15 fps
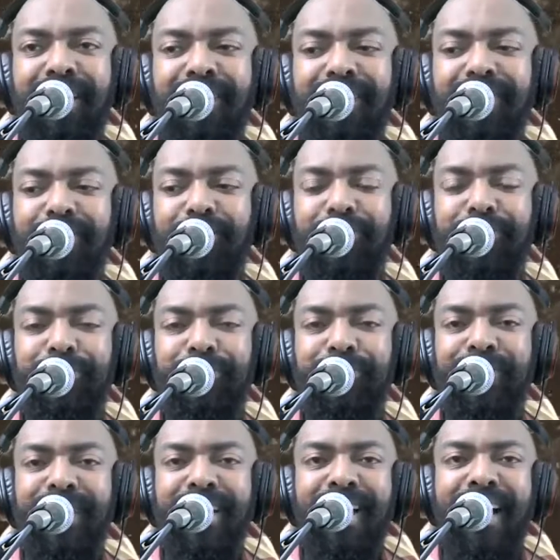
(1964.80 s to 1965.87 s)
crew.
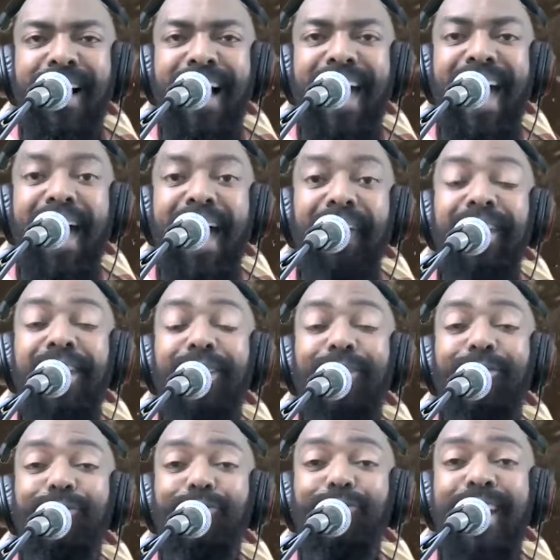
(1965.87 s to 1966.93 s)
Have a
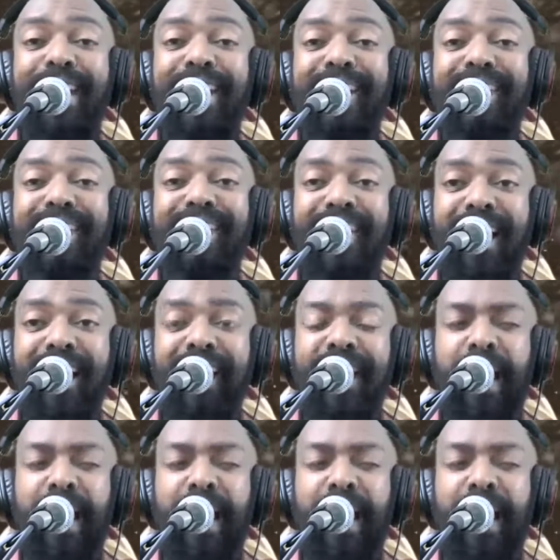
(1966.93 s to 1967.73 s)
great night.